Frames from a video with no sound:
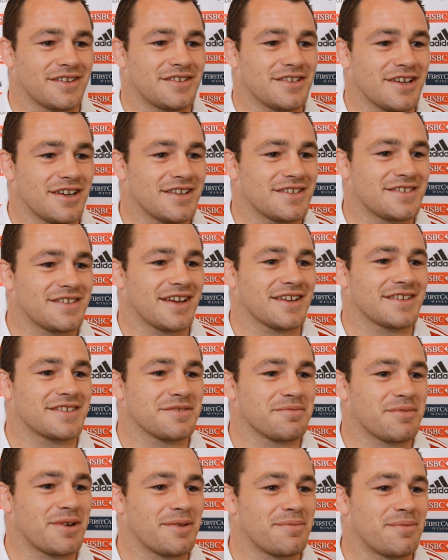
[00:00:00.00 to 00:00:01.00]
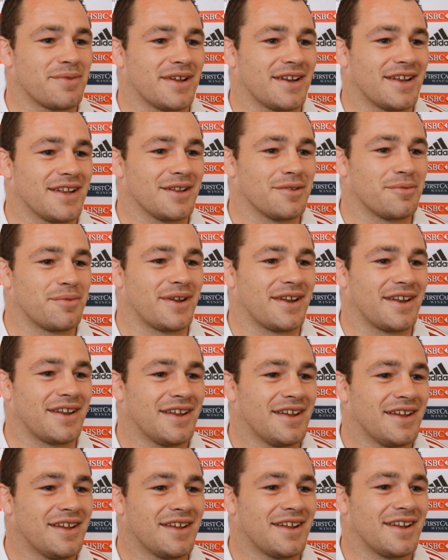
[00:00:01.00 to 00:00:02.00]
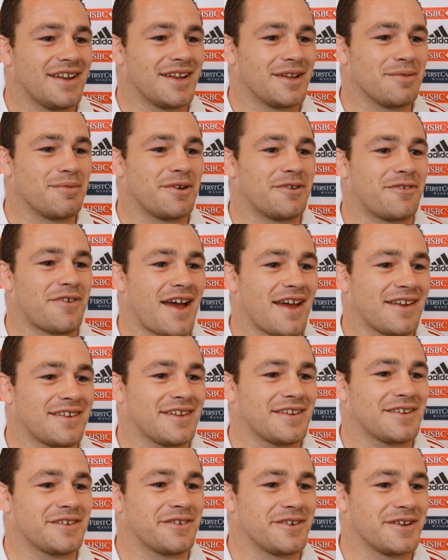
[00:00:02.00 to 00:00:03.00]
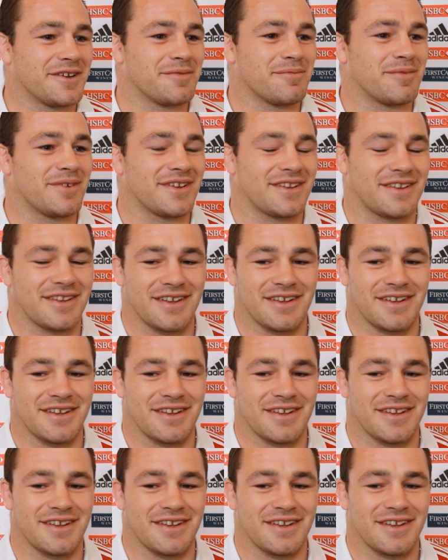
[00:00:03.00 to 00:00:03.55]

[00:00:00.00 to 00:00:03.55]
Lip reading: Johnny Sexton might be a little bit ratty to room with.